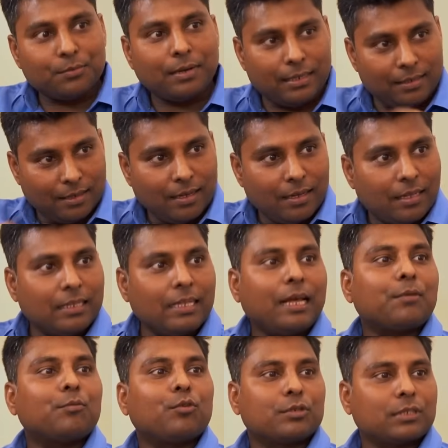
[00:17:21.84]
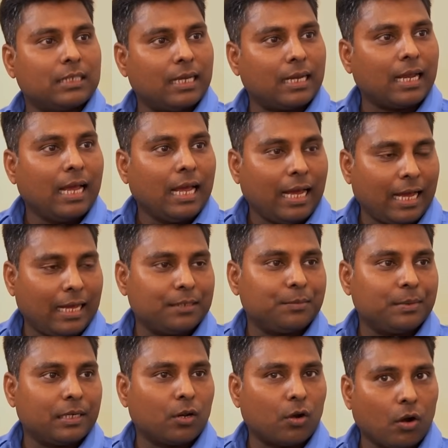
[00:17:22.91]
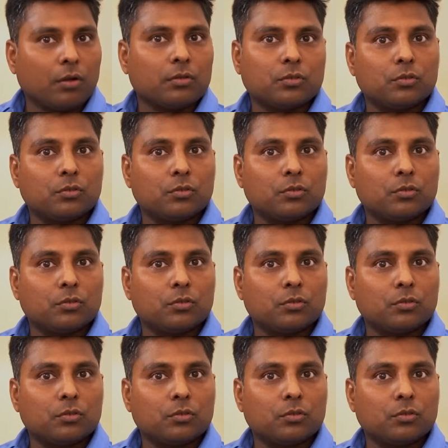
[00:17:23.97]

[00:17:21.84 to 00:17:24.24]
why their vote share has been grown.